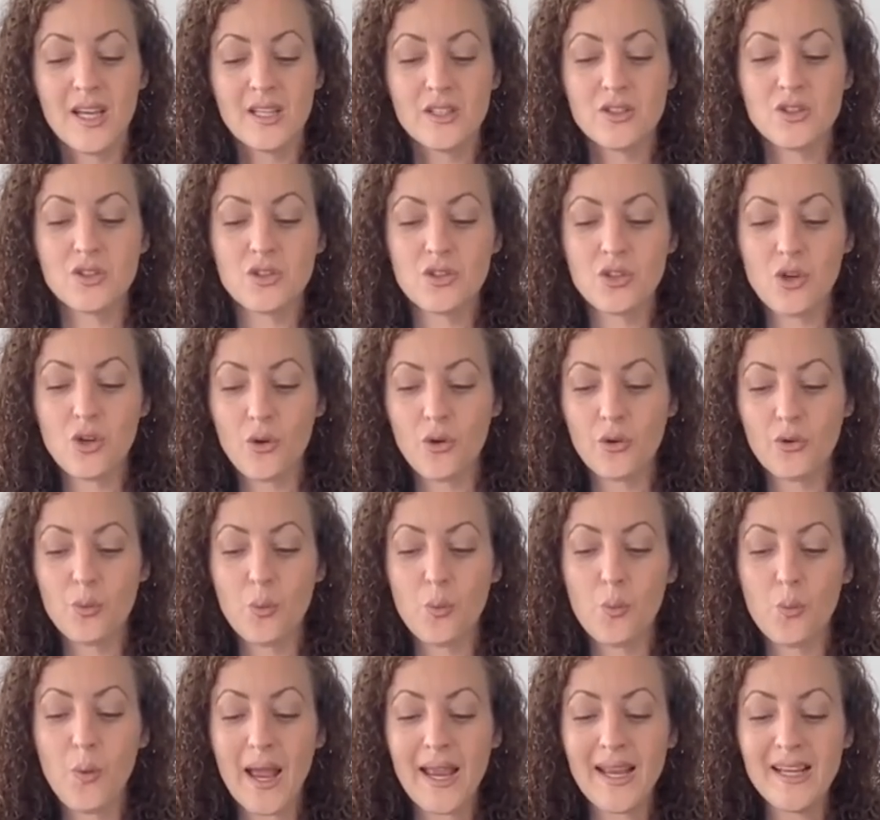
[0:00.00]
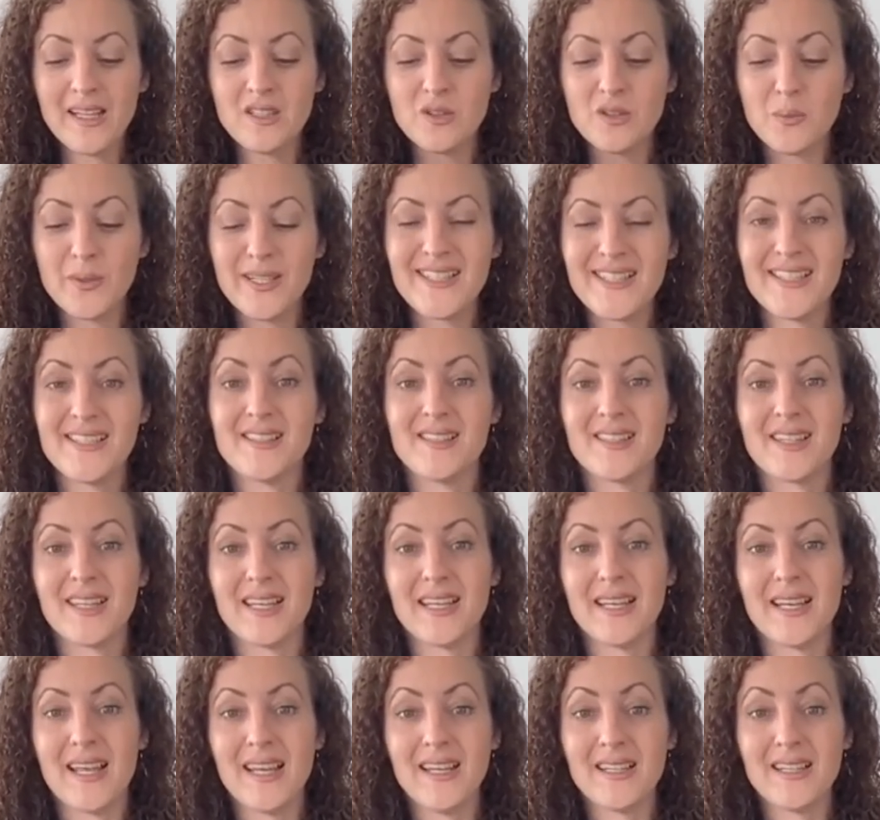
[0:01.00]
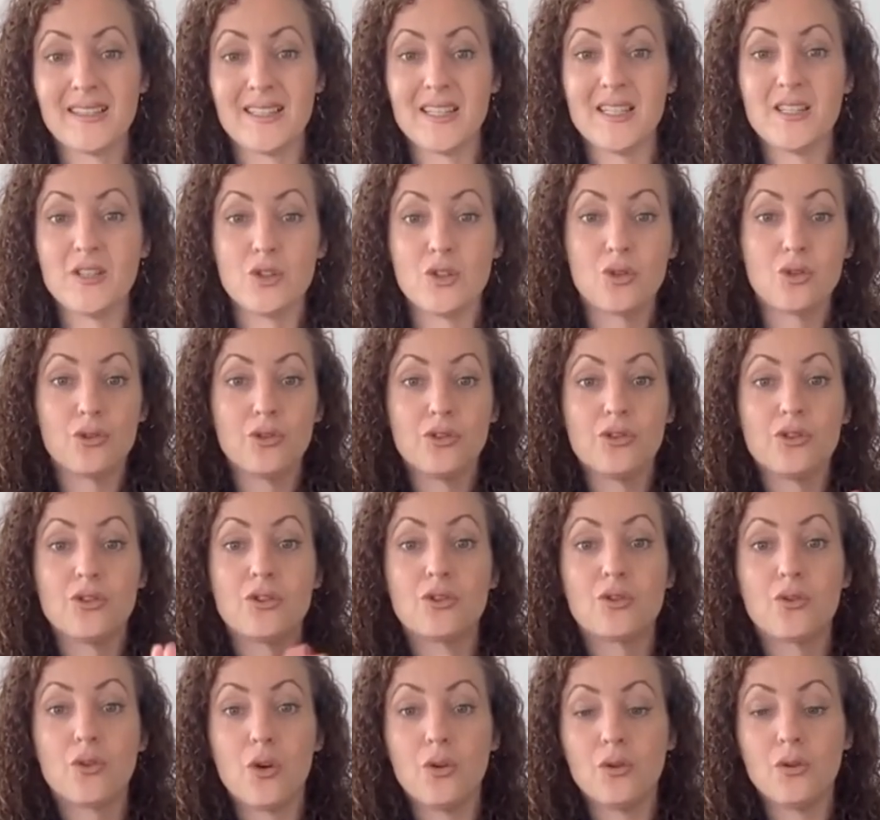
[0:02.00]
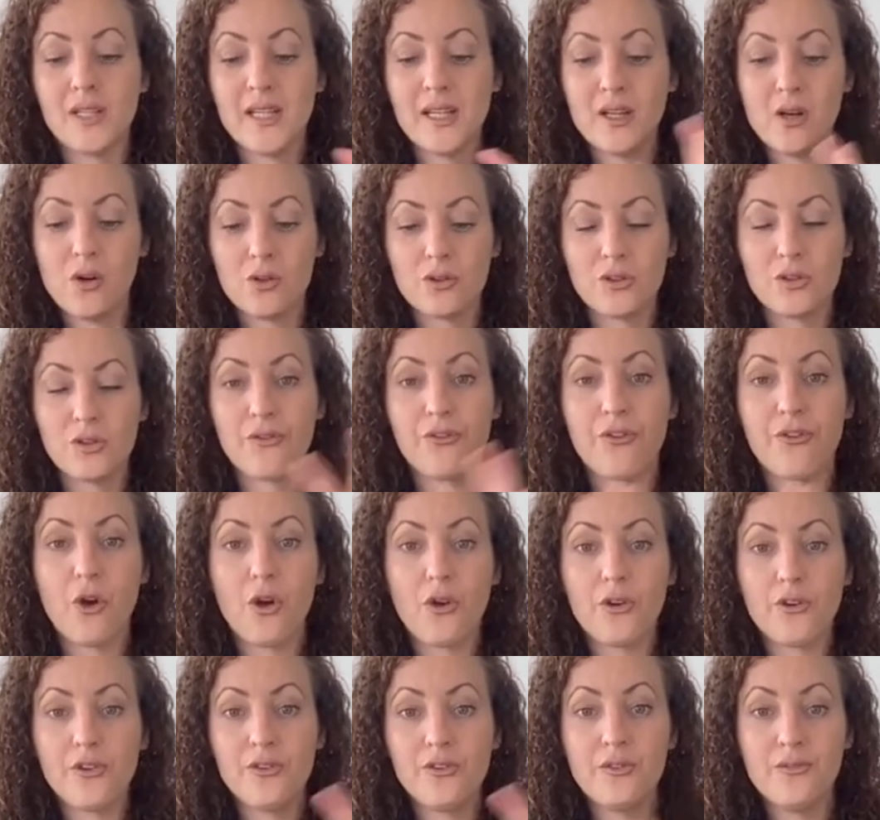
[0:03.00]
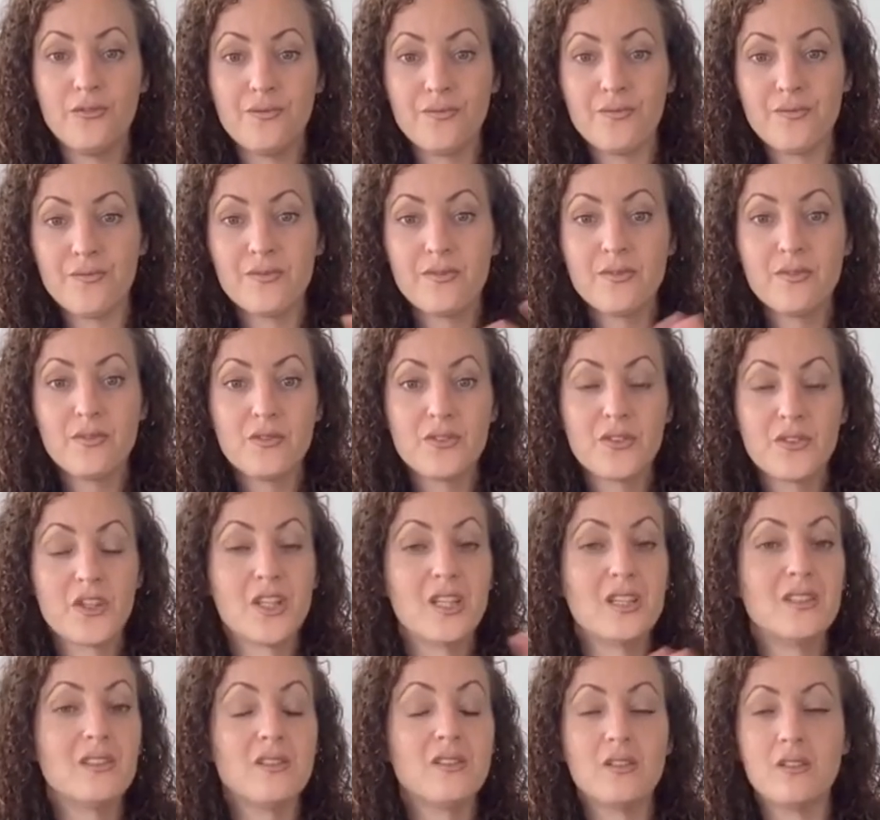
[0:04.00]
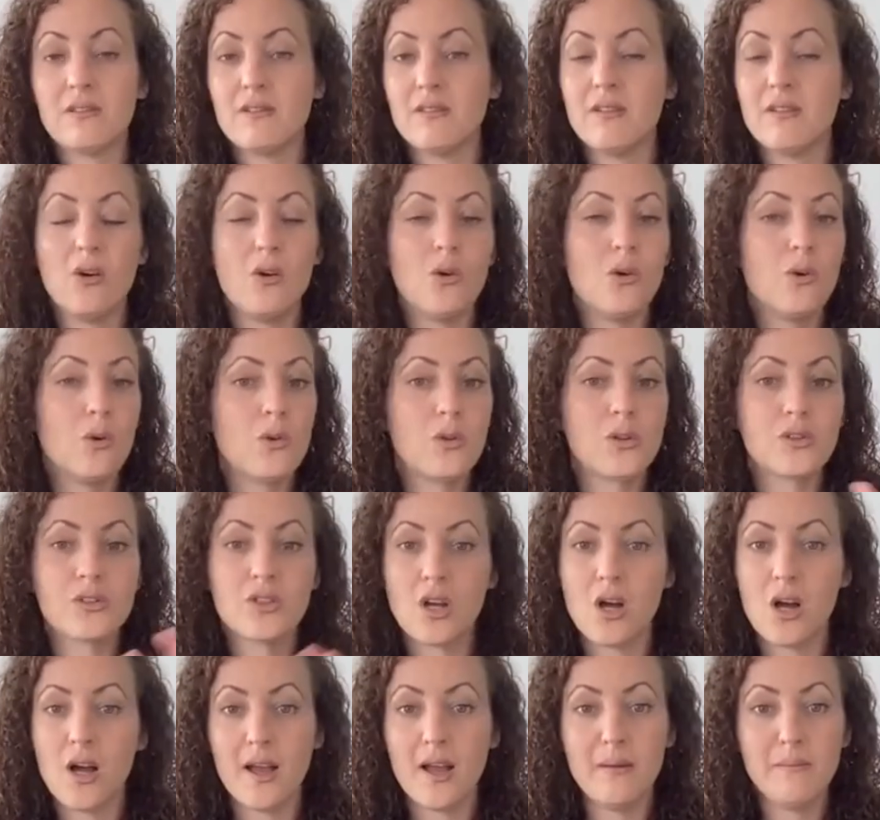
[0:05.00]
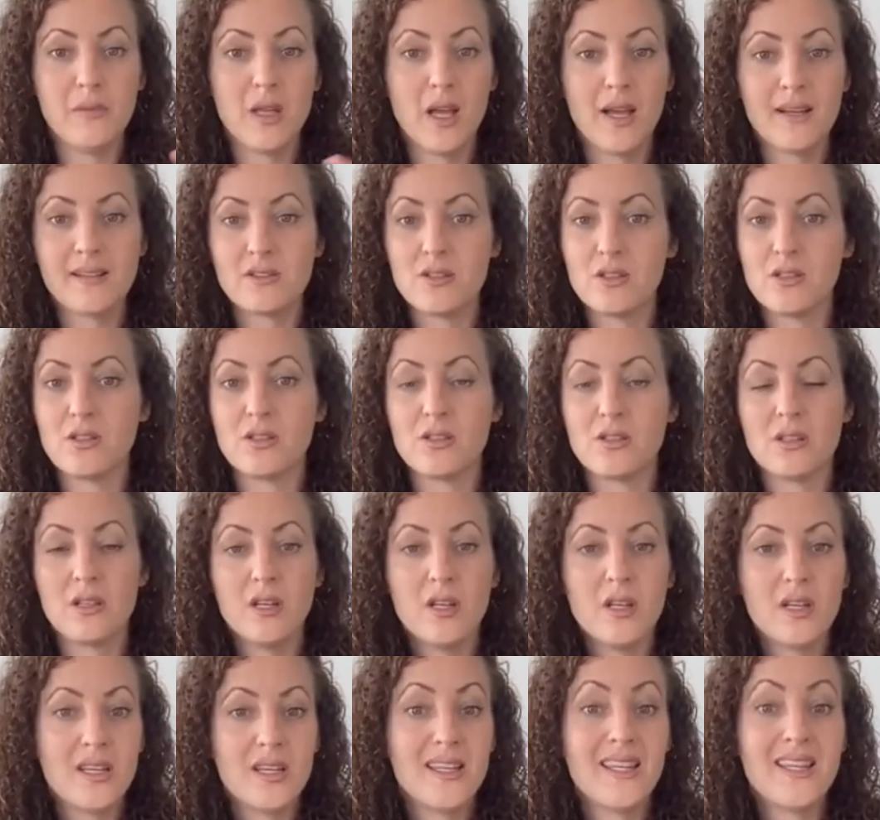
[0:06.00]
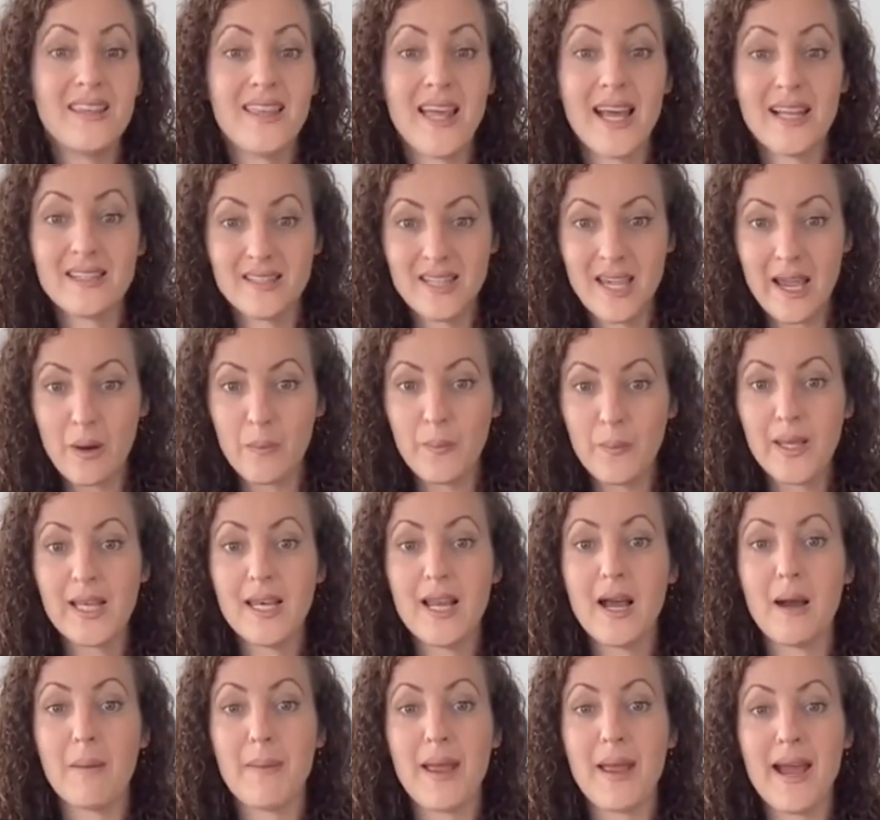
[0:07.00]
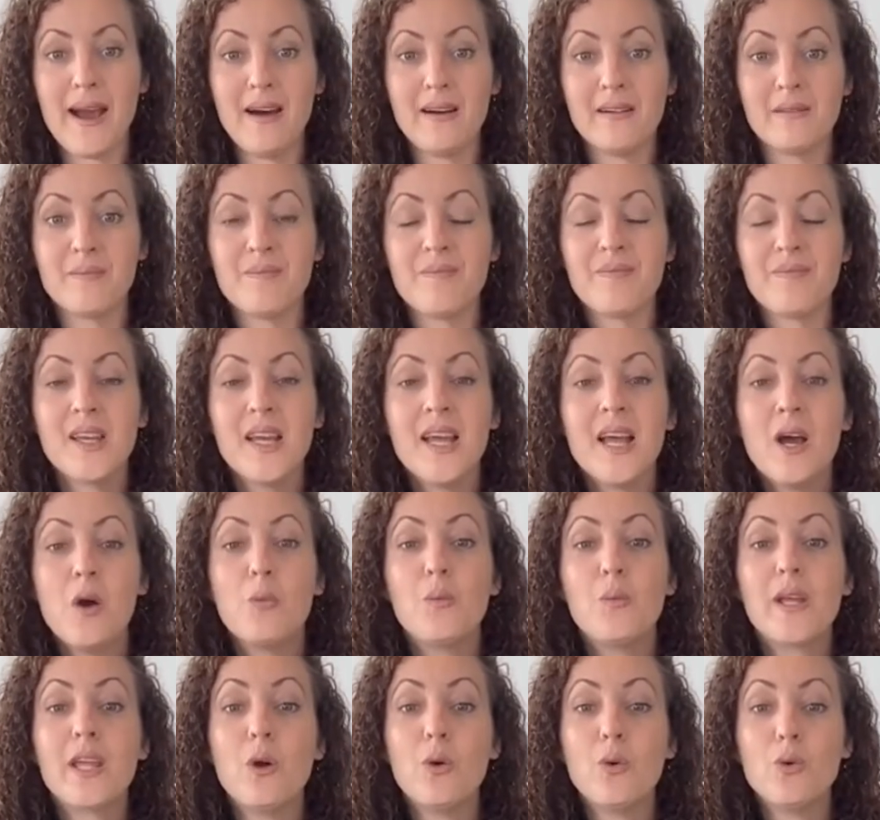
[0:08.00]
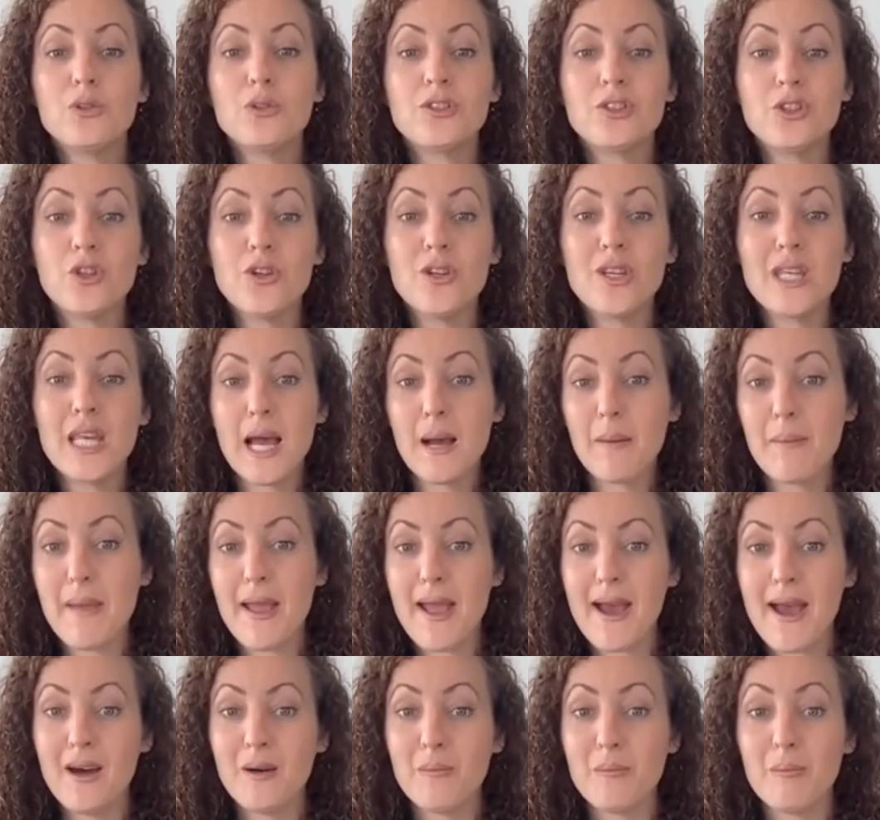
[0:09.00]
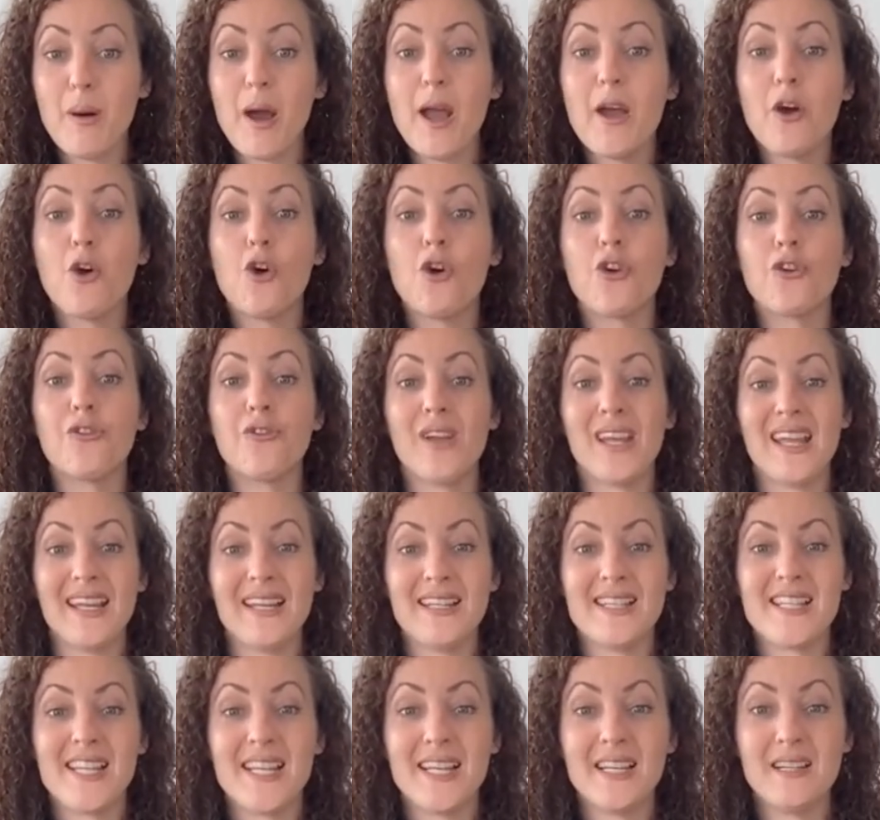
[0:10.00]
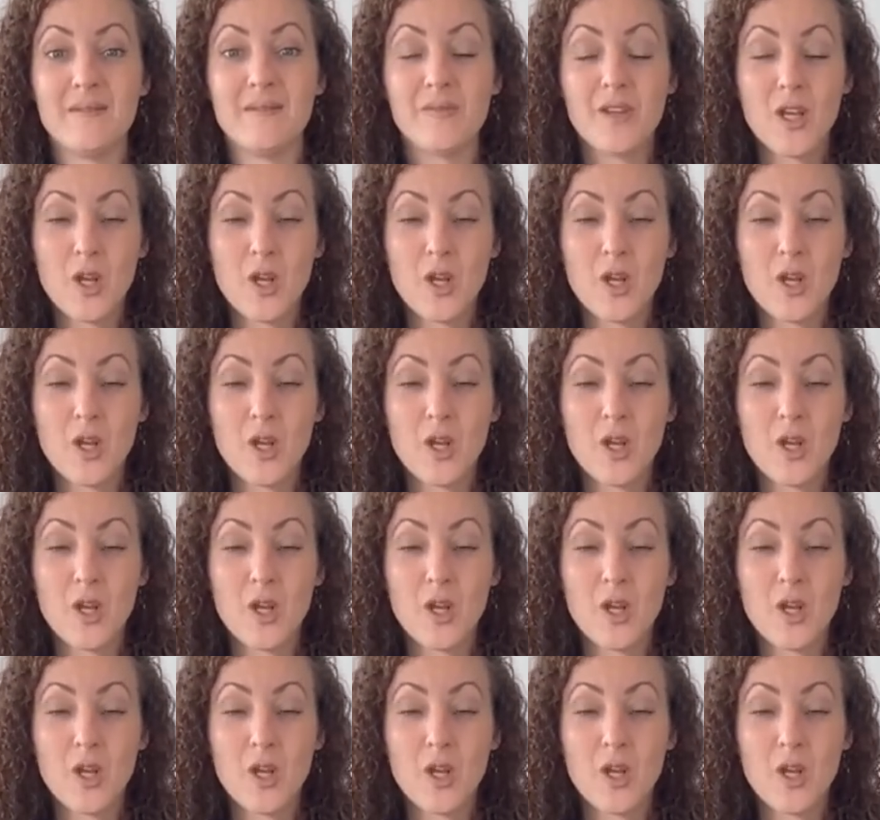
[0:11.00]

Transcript: So ways we disconnect is through scrolling on the phone, all the time, like just that's how we numb out. We also numb out by overeating.